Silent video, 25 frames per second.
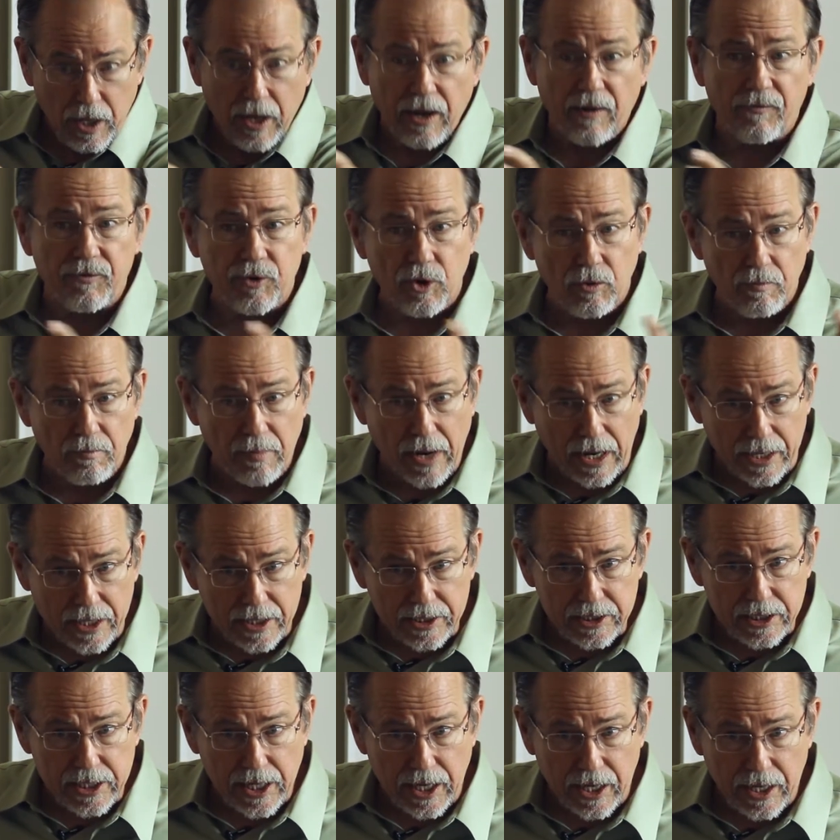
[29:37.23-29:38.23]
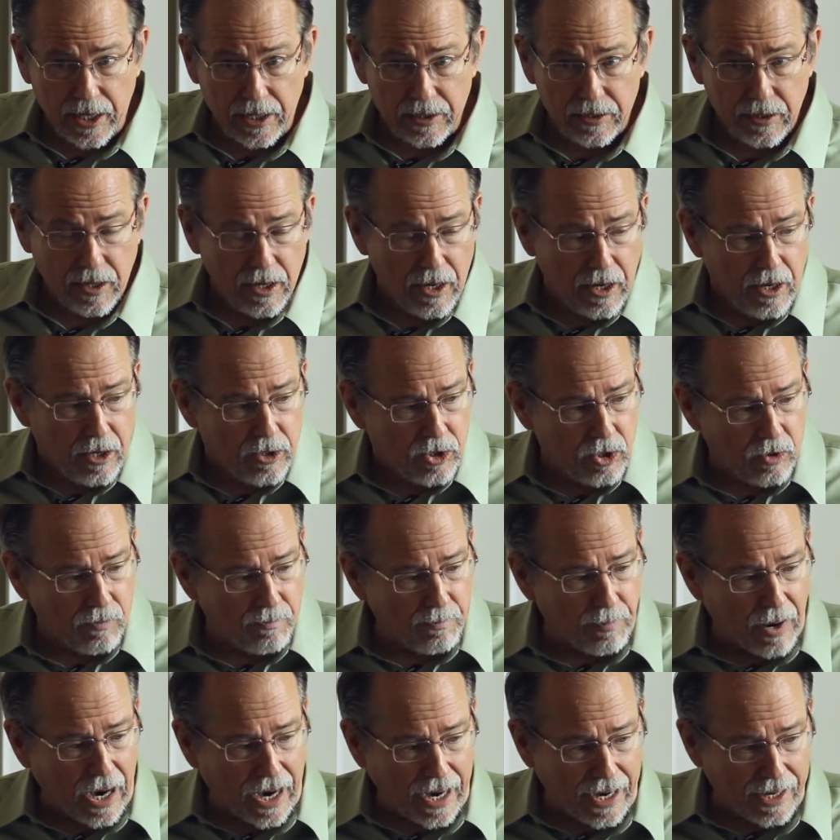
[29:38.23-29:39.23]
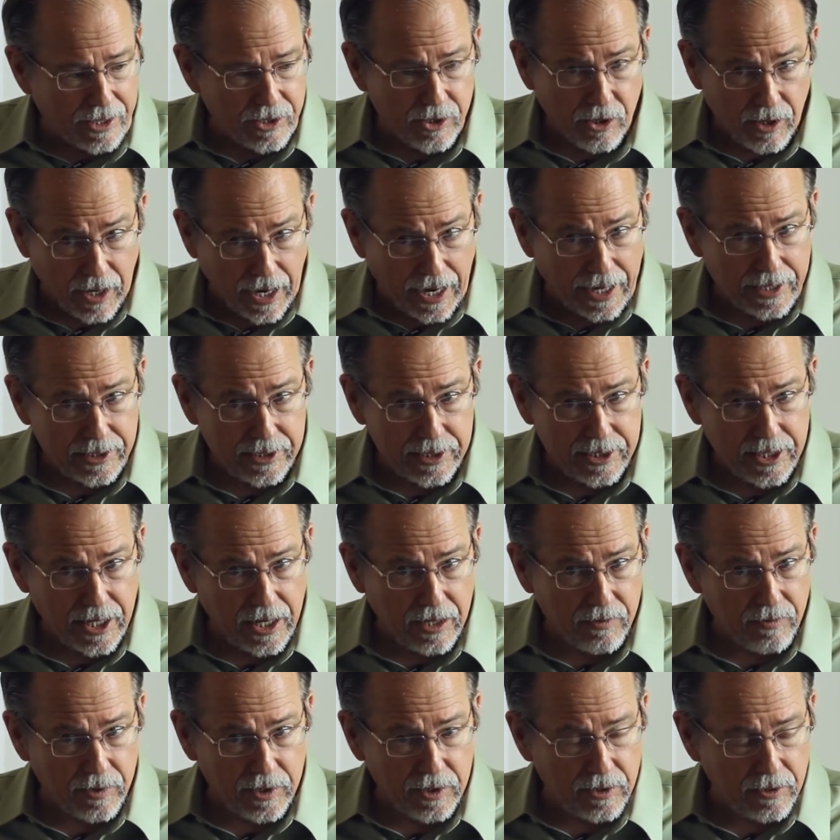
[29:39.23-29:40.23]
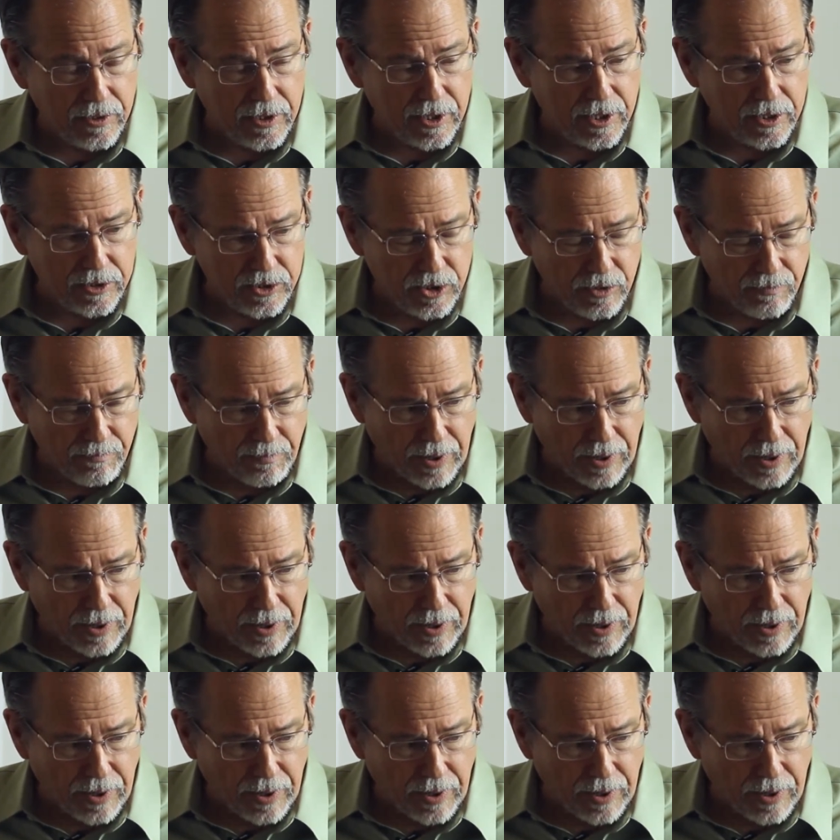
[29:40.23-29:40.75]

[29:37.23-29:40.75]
If you meditate, you ponder, Einstein would do this, you